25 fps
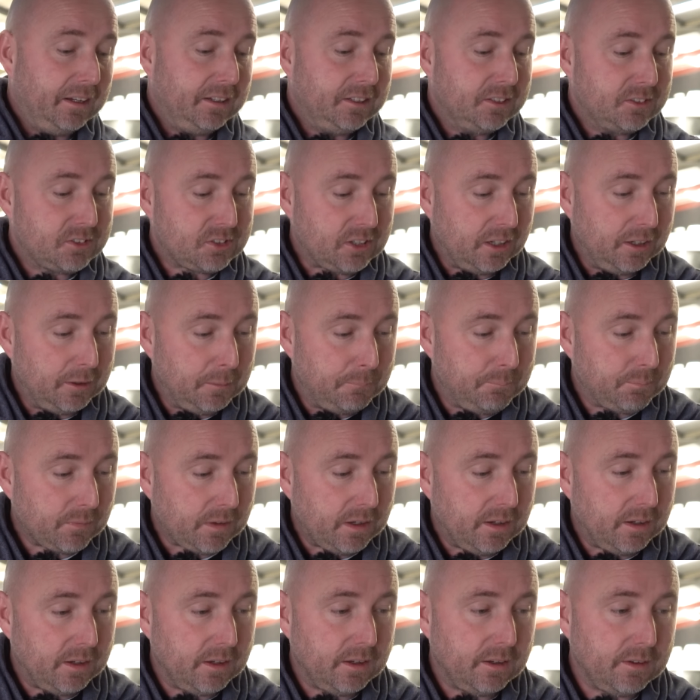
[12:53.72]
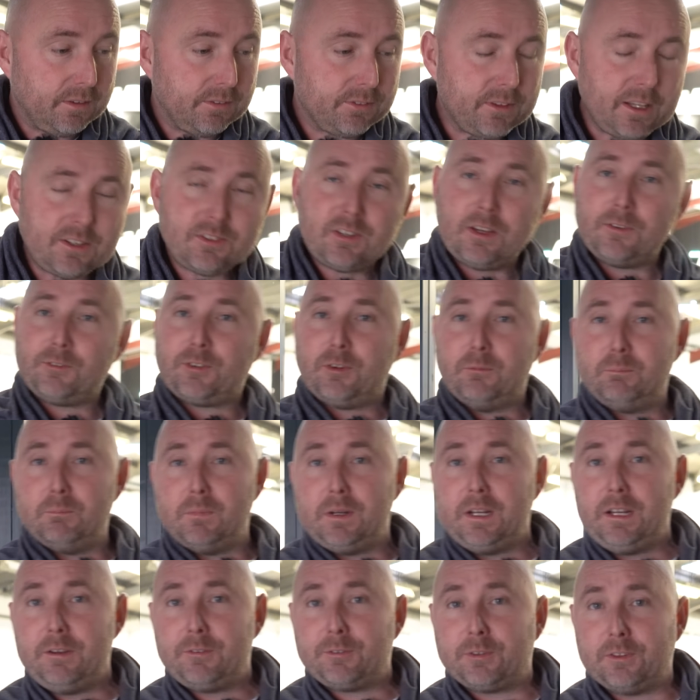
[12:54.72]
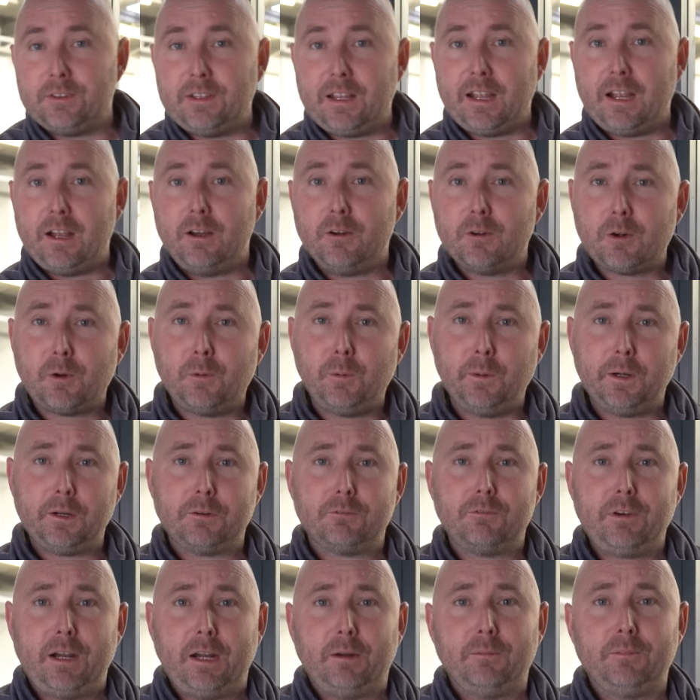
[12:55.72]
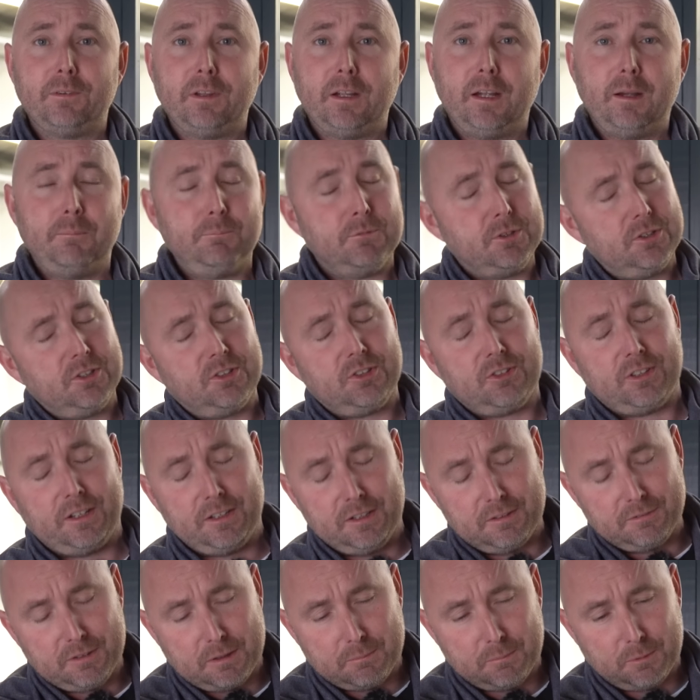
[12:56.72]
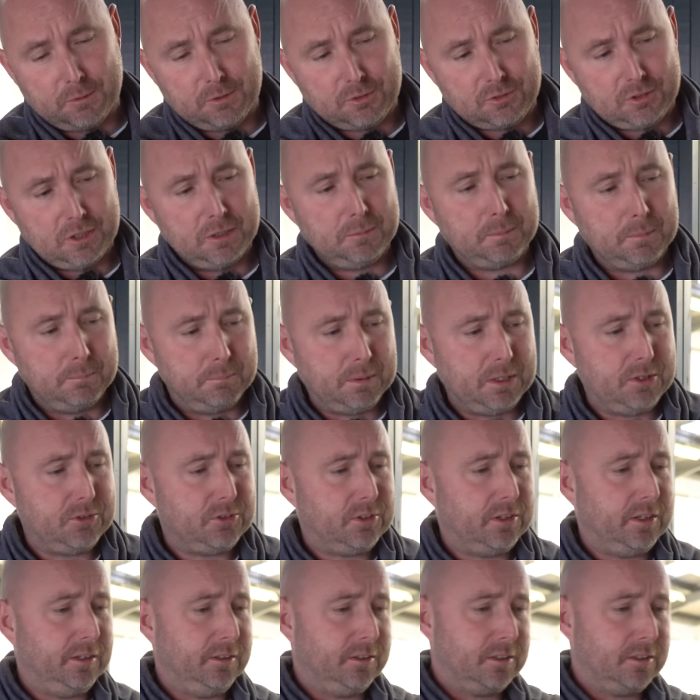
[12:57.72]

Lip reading: So that's it from me for now. Quick roundup. Just to say, November was super busy.